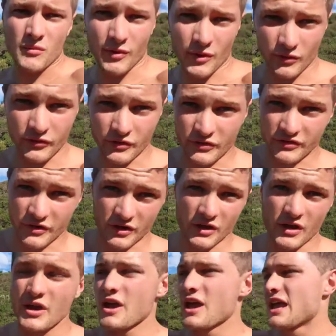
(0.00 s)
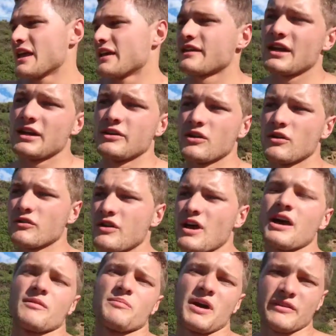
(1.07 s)
but also it's gonna carry on
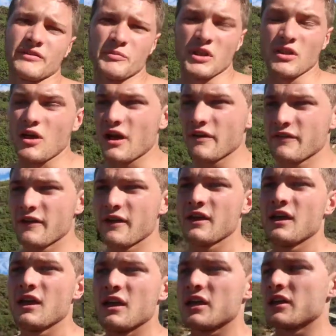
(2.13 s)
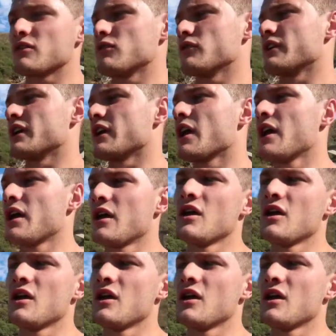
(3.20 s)
to other parts of my life, including